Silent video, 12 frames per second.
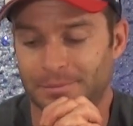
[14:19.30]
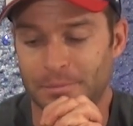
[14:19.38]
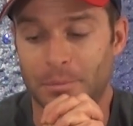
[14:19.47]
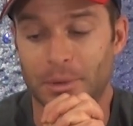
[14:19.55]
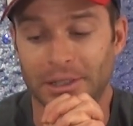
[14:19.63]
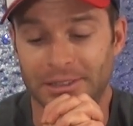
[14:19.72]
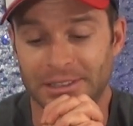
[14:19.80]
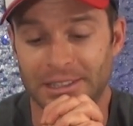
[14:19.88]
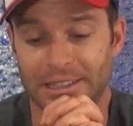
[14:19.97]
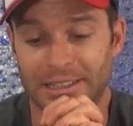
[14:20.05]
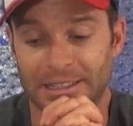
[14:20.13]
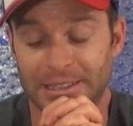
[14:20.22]
But
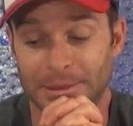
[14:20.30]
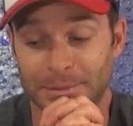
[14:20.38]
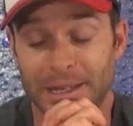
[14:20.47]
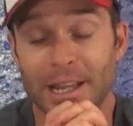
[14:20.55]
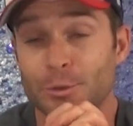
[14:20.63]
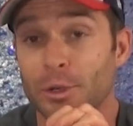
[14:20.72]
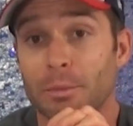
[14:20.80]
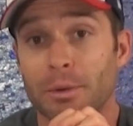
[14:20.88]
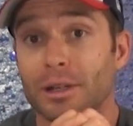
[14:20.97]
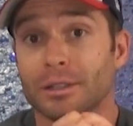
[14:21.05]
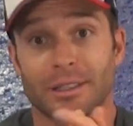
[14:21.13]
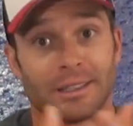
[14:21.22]
yeah,
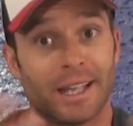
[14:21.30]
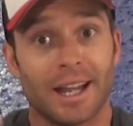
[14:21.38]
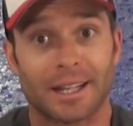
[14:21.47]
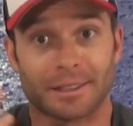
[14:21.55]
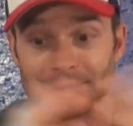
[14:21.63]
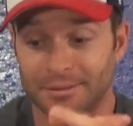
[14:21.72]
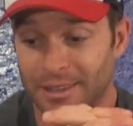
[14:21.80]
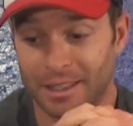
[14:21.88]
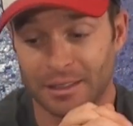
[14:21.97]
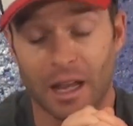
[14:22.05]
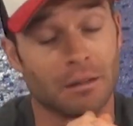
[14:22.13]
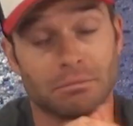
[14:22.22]
drinkability, yeah,
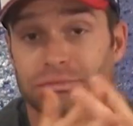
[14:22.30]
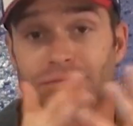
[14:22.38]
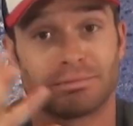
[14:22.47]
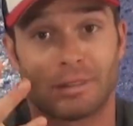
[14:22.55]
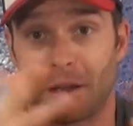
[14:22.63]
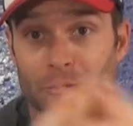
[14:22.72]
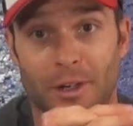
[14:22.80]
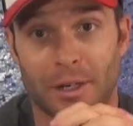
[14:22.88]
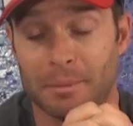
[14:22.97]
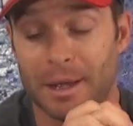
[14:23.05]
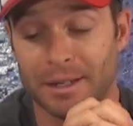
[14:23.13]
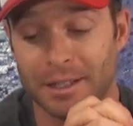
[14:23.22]
I'll
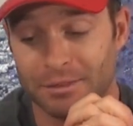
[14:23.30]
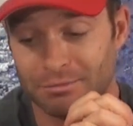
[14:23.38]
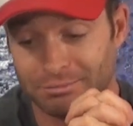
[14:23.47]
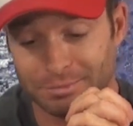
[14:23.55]
recommend it.